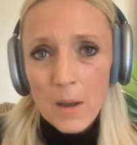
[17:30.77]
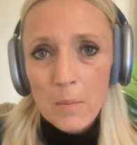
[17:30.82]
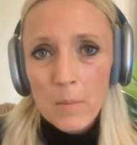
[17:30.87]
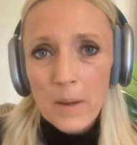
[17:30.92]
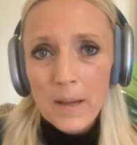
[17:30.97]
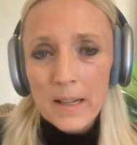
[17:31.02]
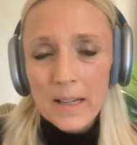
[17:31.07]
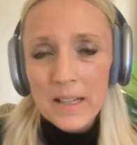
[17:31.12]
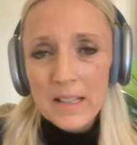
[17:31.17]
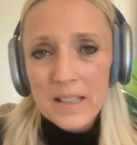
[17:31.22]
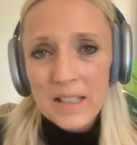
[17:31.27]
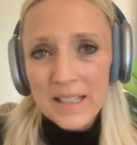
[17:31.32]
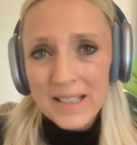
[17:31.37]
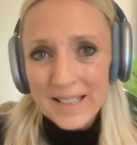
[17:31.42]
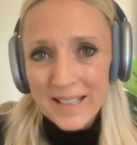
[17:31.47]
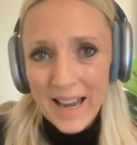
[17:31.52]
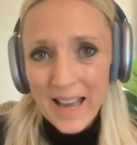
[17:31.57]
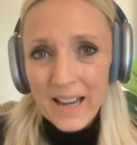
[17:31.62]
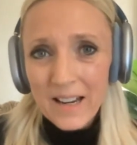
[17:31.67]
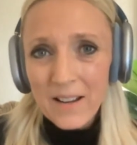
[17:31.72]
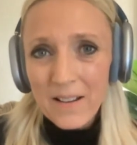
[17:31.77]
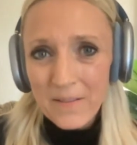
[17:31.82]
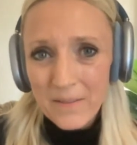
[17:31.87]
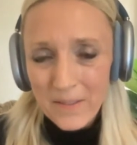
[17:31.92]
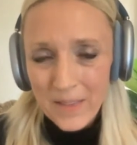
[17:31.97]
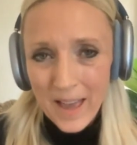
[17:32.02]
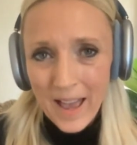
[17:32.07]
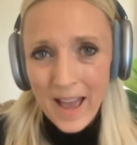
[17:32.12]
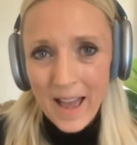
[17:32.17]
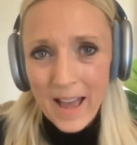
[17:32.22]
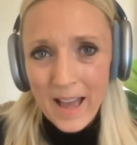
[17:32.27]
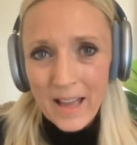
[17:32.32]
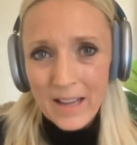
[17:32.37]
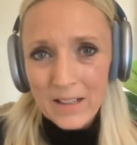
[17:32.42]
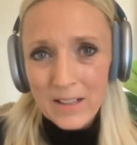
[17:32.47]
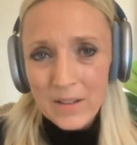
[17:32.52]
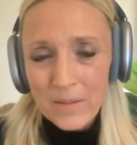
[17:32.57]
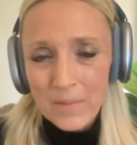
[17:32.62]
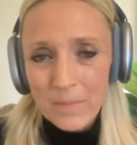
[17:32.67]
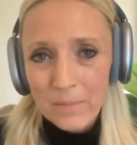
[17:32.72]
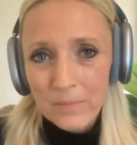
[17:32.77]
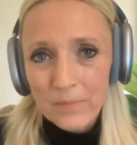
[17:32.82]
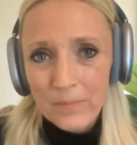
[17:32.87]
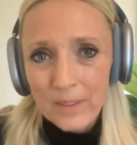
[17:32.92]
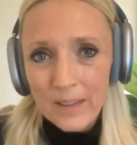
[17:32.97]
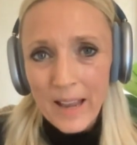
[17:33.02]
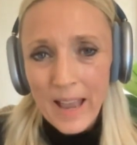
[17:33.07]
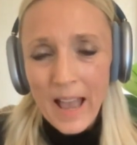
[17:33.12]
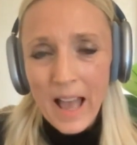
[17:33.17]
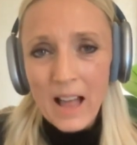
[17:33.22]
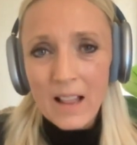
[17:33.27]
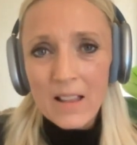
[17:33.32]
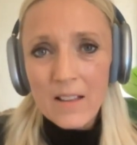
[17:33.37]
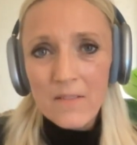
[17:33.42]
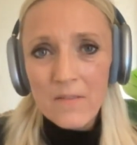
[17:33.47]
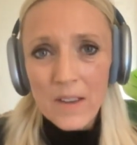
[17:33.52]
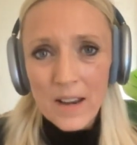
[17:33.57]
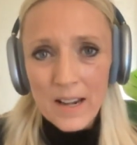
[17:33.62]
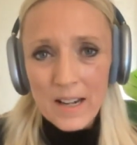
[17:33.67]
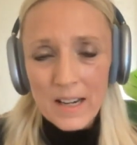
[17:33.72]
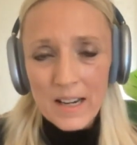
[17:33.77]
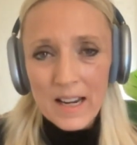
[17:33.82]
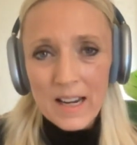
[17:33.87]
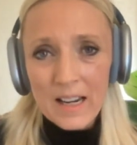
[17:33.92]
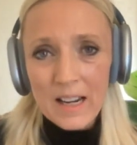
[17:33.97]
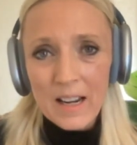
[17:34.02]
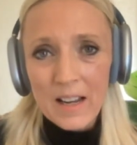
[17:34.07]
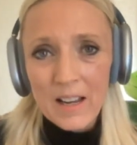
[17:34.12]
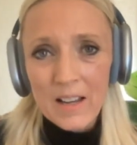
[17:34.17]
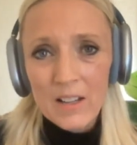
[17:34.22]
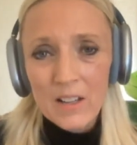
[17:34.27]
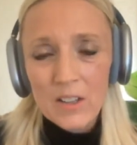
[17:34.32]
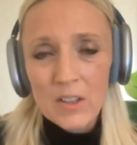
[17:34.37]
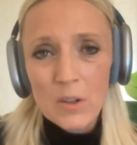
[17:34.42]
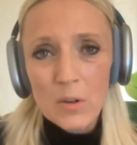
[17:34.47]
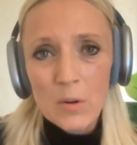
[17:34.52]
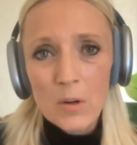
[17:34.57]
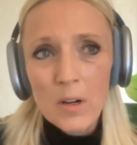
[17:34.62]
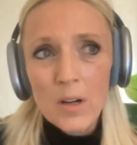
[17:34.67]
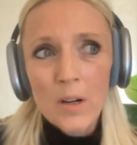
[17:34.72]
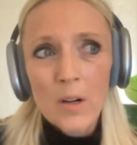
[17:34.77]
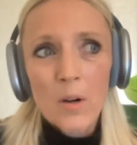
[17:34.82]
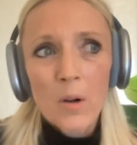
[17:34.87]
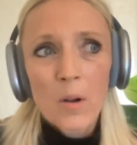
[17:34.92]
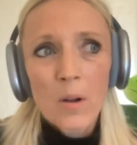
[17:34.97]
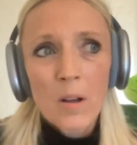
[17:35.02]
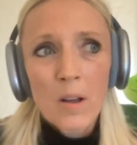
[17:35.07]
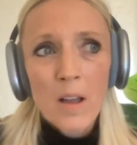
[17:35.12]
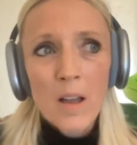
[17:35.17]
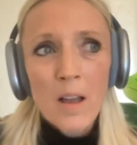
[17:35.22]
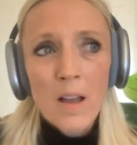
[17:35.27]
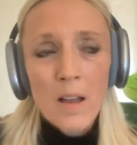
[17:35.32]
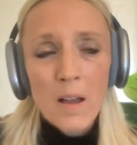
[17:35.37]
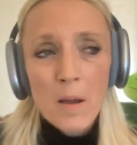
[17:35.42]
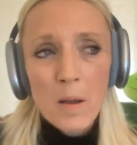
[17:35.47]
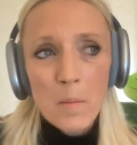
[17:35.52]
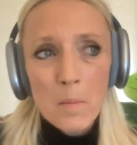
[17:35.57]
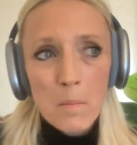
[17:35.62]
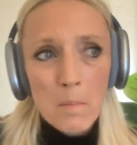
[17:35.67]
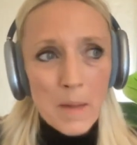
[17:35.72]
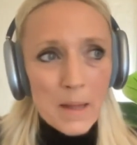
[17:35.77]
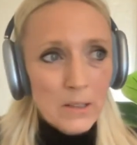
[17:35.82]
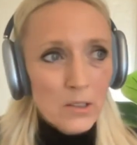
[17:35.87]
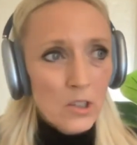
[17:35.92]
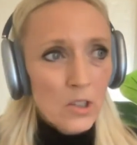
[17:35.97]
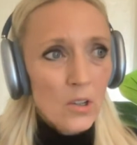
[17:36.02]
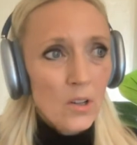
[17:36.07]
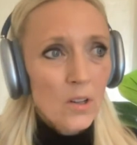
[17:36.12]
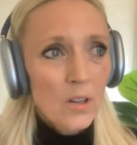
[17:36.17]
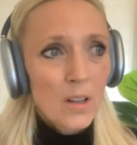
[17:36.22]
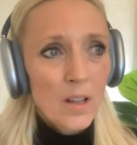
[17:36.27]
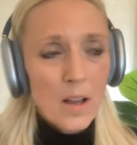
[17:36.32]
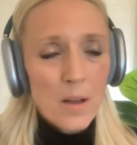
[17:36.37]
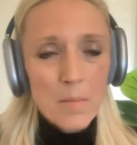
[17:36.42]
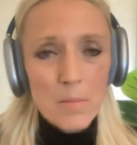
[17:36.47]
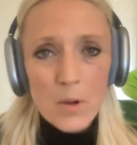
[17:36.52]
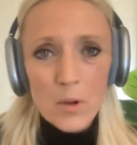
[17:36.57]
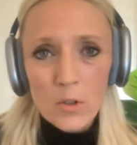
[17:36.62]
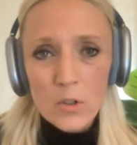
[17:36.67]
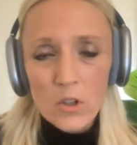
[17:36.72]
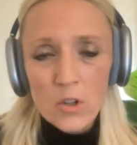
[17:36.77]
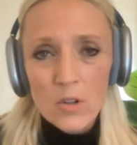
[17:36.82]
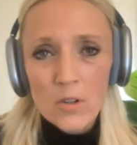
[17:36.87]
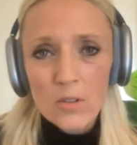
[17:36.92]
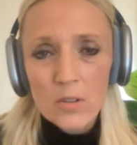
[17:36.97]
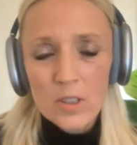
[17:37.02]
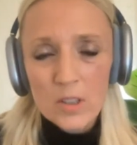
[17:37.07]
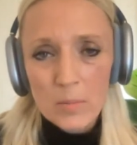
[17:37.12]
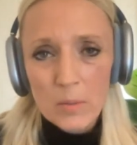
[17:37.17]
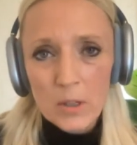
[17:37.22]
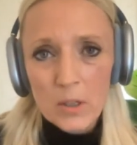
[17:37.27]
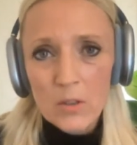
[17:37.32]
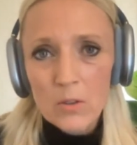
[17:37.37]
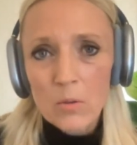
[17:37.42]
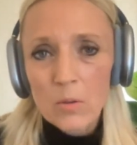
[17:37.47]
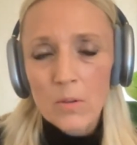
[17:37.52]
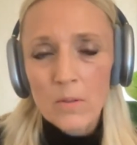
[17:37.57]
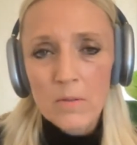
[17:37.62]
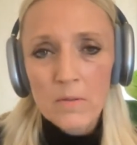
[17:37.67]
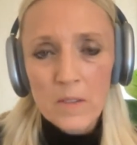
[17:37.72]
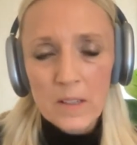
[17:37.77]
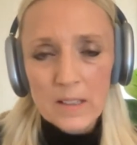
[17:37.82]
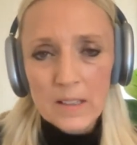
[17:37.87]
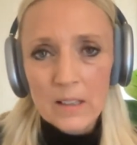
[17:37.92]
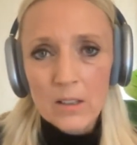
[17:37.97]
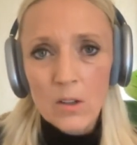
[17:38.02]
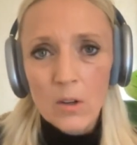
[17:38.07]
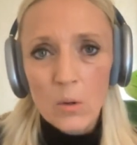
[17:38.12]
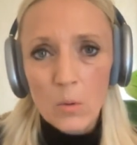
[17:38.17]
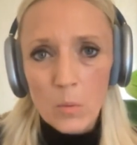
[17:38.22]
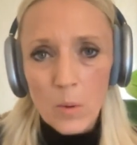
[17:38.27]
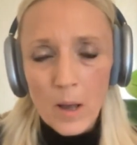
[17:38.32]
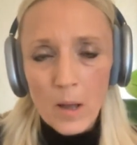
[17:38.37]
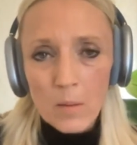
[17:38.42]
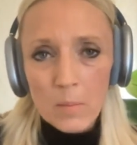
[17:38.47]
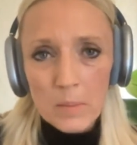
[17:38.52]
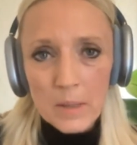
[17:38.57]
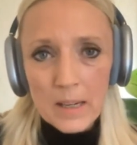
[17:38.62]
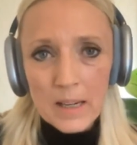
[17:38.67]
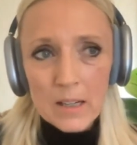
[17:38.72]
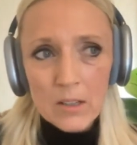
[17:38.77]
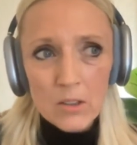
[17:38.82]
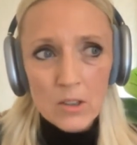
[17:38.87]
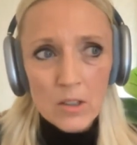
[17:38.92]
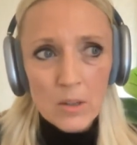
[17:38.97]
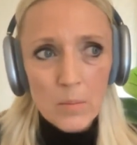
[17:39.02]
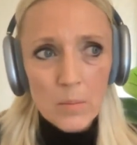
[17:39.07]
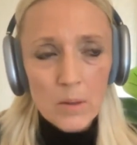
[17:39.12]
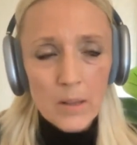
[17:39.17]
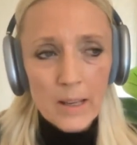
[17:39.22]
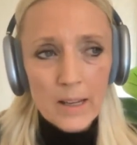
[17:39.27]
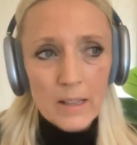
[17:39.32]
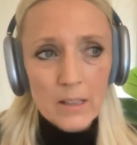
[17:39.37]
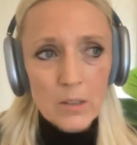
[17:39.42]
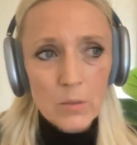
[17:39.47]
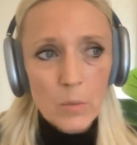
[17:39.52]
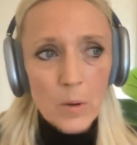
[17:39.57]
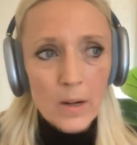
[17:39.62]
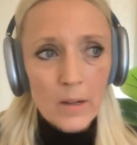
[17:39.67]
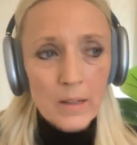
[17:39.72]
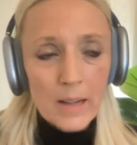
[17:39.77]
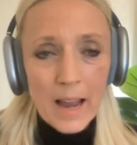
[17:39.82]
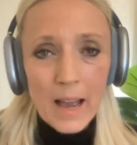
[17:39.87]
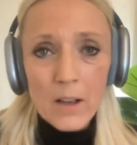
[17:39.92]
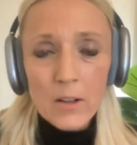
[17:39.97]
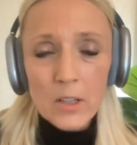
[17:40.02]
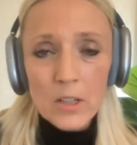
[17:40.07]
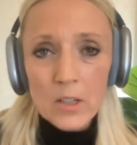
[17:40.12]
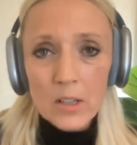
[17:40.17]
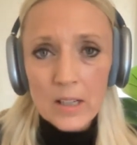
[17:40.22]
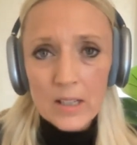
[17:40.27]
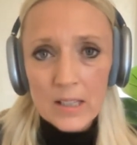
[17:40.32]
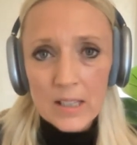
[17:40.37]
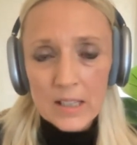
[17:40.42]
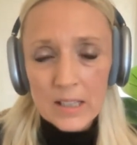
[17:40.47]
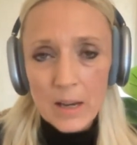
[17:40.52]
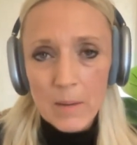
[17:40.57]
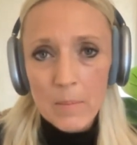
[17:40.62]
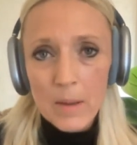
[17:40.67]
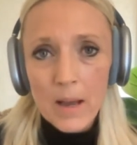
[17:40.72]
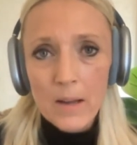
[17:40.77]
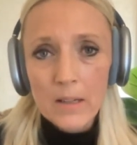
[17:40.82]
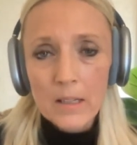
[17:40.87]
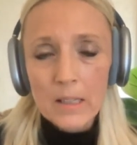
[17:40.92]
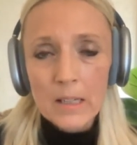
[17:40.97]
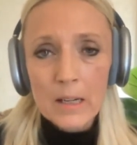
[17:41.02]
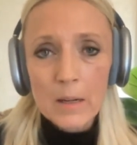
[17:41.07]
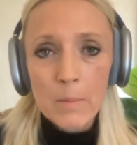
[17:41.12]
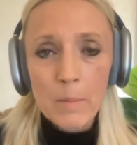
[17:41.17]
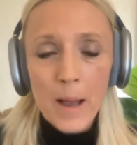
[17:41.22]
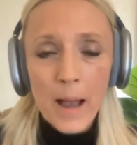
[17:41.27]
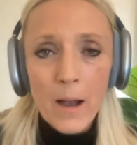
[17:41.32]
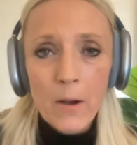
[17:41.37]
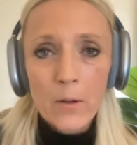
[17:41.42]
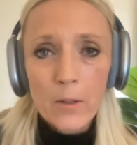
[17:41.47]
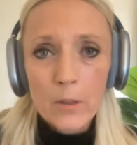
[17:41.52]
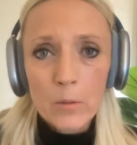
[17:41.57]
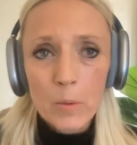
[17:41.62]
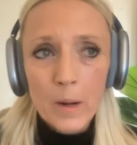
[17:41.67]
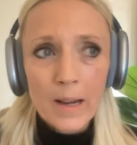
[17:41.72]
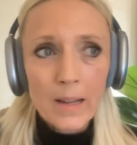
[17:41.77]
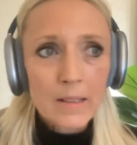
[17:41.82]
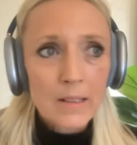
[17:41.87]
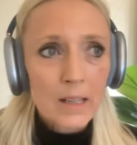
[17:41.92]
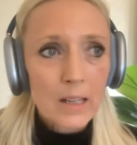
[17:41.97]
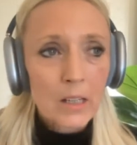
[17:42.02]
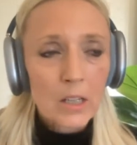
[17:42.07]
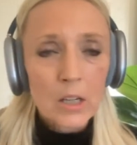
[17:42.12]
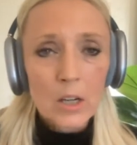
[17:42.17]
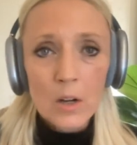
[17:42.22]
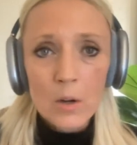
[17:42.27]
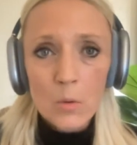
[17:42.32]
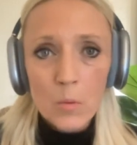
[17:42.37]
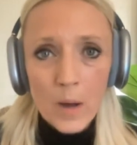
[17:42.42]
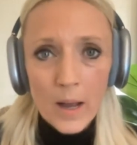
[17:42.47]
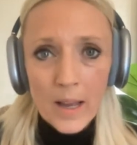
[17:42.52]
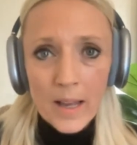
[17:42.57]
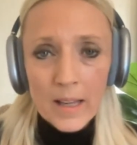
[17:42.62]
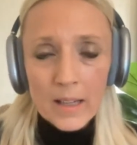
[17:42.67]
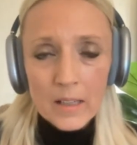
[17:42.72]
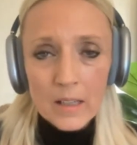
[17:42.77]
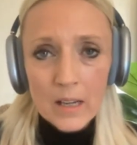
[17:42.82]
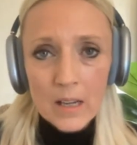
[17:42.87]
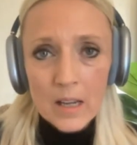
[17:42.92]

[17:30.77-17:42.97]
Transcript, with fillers: But instead of that, elevating your mental, emotional, spiritual, physical well being to the place where now you can step out in an empowered way and say, you know what?